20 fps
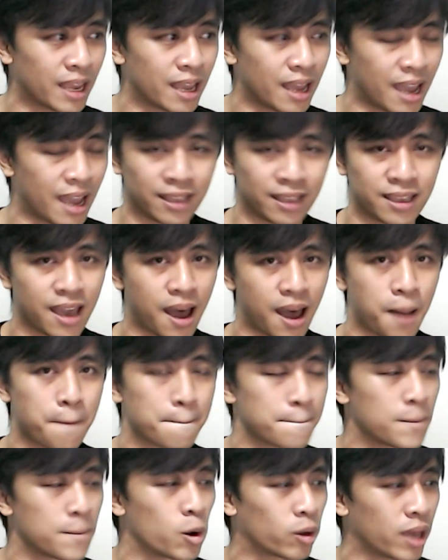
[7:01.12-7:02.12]
And yeah,
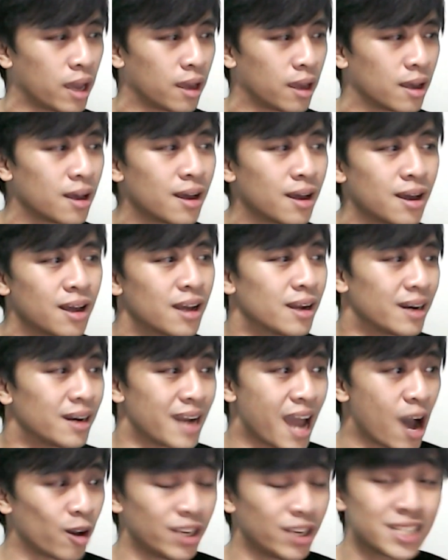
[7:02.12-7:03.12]
okay.
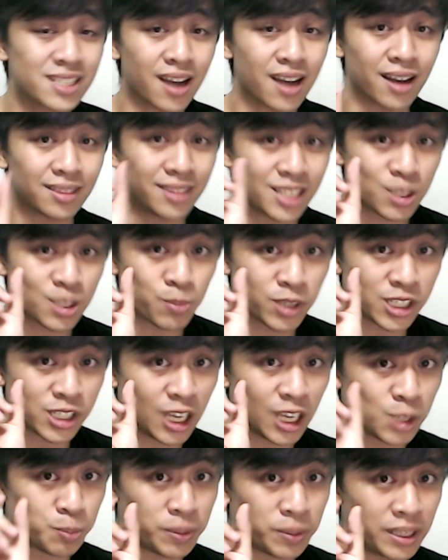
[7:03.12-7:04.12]
Now he's got this much
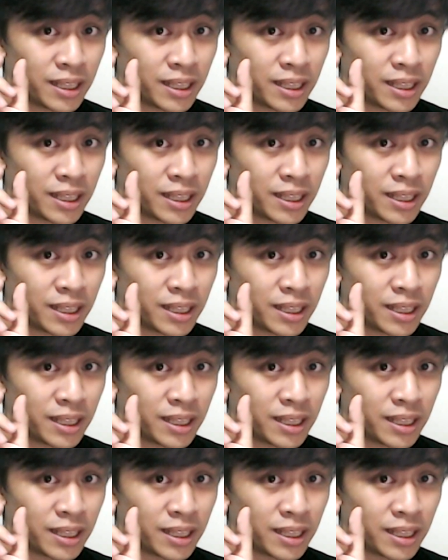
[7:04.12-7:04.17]
HP